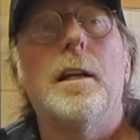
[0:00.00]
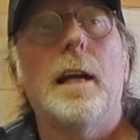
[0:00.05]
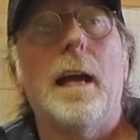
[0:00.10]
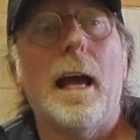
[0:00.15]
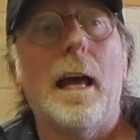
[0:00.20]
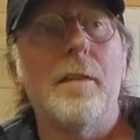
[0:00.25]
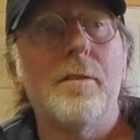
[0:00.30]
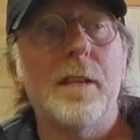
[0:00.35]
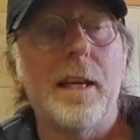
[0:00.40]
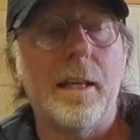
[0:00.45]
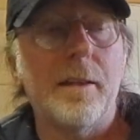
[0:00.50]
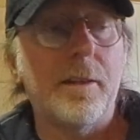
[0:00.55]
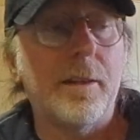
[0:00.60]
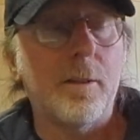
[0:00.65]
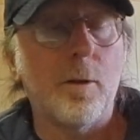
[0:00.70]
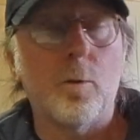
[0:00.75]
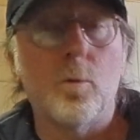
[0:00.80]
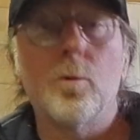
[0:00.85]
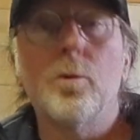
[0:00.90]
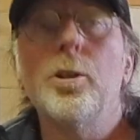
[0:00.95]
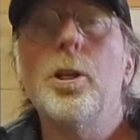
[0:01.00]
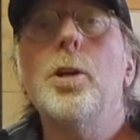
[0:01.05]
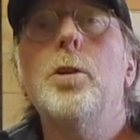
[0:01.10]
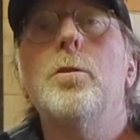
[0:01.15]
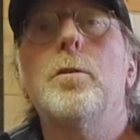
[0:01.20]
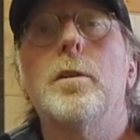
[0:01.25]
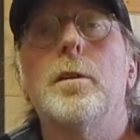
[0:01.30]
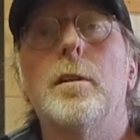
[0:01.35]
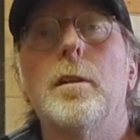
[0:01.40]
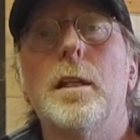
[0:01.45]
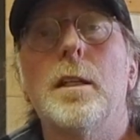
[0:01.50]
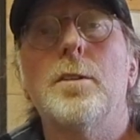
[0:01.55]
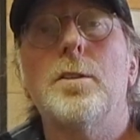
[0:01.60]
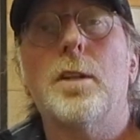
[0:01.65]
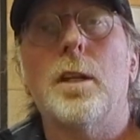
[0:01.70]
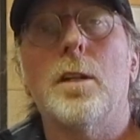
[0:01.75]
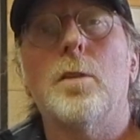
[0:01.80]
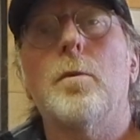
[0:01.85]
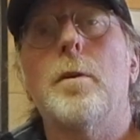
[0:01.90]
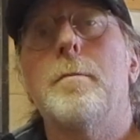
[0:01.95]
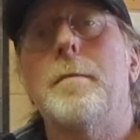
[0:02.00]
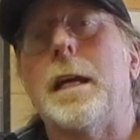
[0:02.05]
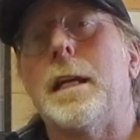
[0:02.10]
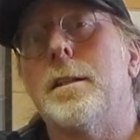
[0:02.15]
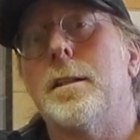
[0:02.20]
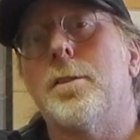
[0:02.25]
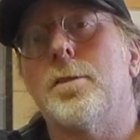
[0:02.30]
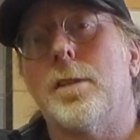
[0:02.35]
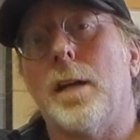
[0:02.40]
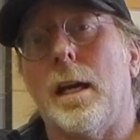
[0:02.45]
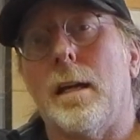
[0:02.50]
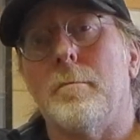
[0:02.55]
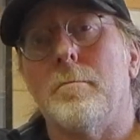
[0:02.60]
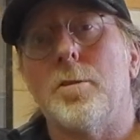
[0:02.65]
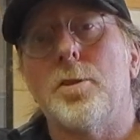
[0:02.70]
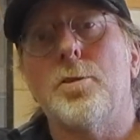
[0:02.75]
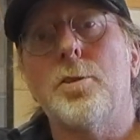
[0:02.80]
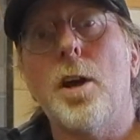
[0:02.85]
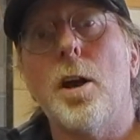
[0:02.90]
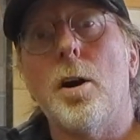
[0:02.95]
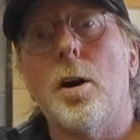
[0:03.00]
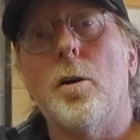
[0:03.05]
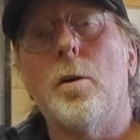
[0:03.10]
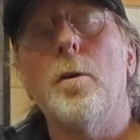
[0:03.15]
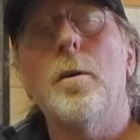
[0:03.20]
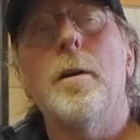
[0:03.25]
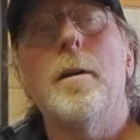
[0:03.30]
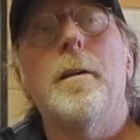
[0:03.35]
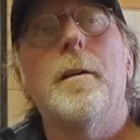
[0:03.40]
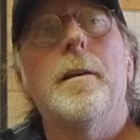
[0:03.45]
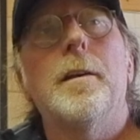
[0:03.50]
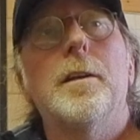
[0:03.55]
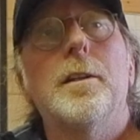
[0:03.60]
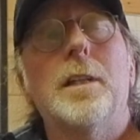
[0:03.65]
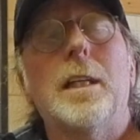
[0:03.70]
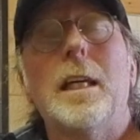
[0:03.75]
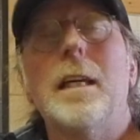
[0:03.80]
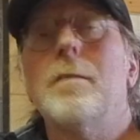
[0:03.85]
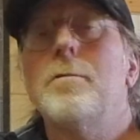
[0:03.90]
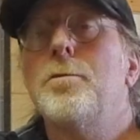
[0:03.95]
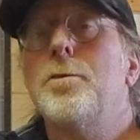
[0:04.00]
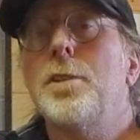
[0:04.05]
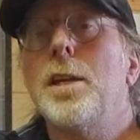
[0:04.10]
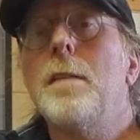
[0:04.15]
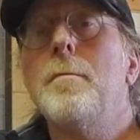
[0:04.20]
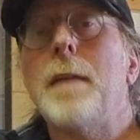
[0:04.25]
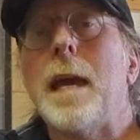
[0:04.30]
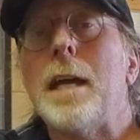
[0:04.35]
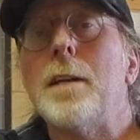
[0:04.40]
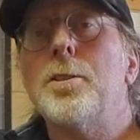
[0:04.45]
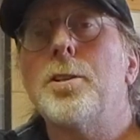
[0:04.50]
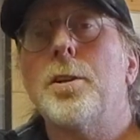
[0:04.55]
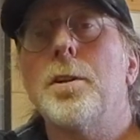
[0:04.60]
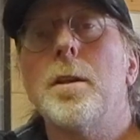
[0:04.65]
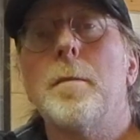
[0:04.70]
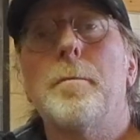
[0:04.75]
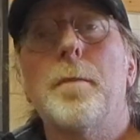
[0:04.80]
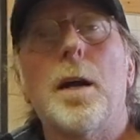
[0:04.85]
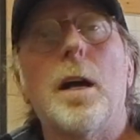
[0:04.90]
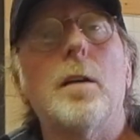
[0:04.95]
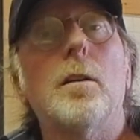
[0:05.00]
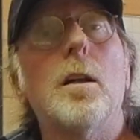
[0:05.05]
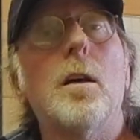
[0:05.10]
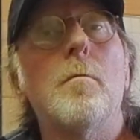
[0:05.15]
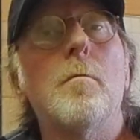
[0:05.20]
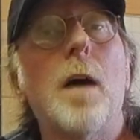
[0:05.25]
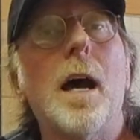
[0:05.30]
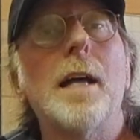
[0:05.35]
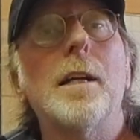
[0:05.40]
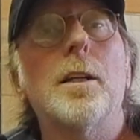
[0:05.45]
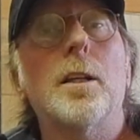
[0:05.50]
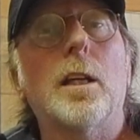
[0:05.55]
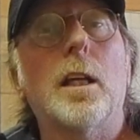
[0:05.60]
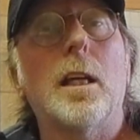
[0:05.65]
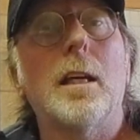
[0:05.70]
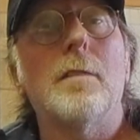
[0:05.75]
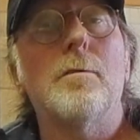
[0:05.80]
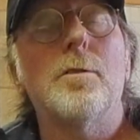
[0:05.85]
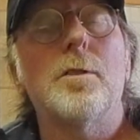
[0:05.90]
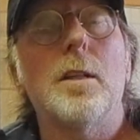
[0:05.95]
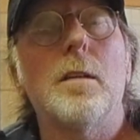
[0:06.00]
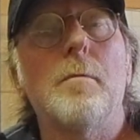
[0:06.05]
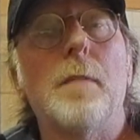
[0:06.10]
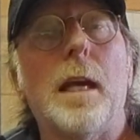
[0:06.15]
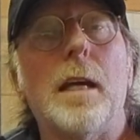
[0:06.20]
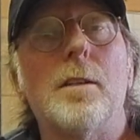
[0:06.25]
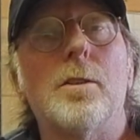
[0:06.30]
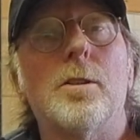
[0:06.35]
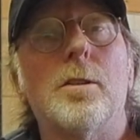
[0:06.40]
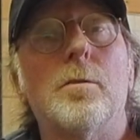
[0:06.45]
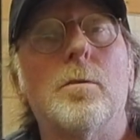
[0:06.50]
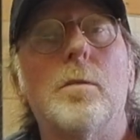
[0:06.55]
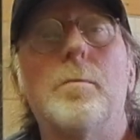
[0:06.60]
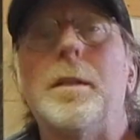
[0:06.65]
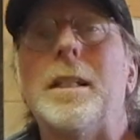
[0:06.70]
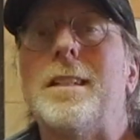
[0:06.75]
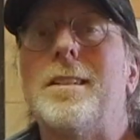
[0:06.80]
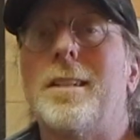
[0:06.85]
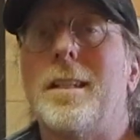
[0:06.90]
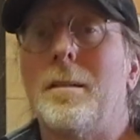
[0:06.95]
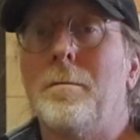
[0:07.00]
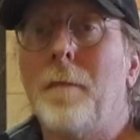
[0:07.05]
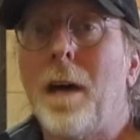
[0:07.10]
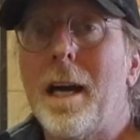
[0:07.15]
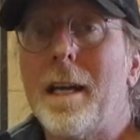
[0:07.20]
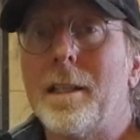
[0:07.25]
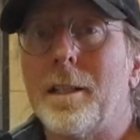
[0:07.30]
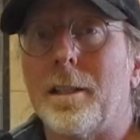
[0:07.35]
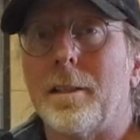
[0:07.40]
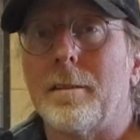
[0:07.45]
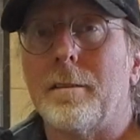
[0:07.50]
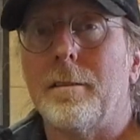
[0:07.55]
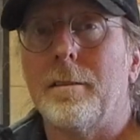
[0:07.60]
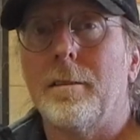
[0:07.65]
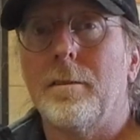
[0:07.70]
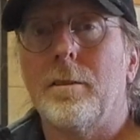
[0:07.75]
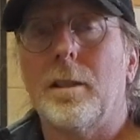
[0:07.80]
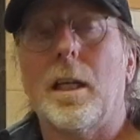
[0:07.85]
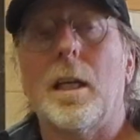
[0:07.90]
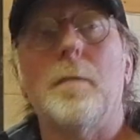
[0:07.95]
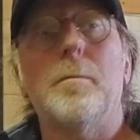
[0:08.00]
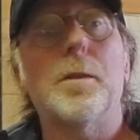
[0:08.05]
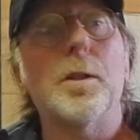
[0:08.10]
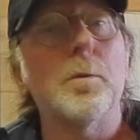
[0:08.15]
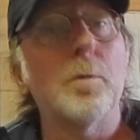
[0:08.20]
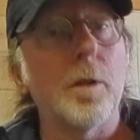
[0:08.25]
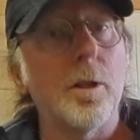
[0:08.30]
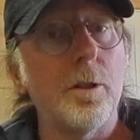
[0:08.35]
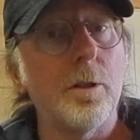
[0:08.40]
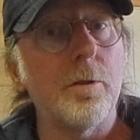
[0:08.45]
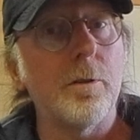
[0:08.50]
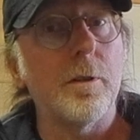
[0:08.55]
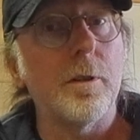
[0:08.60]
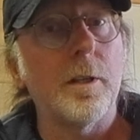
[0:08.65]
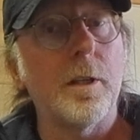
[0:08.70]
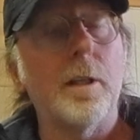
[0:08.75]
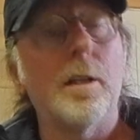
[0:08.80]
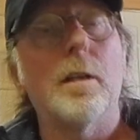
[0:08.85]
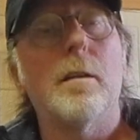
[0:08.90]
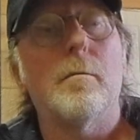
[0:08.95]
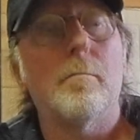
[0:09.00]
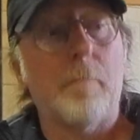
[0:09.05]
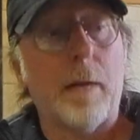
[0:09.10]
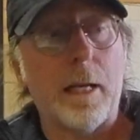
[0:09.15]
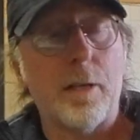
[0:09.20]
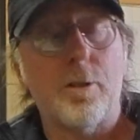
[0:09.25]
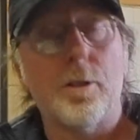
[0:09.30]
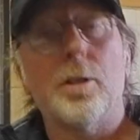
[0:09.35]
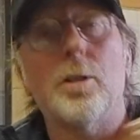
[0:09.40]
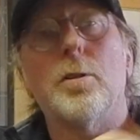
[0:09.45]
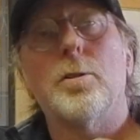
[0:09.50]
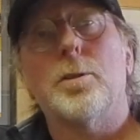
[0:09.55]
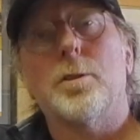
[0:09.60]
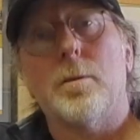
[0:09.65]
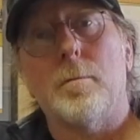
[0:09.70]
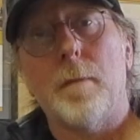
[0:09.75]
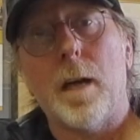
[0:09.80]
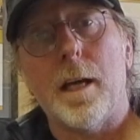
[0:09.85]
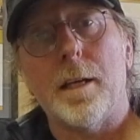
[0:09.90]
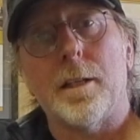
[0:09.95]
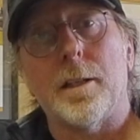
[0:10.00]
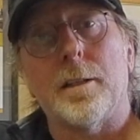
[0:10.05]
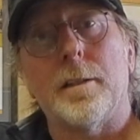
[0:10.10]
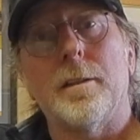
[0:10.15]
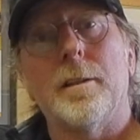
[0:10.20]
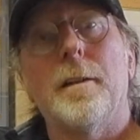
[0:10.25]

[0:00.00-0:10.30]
and then the root is going to remain the same. So, key of C major, the parallel minor key of C major would be C minor. Keep the root, major goes to minor.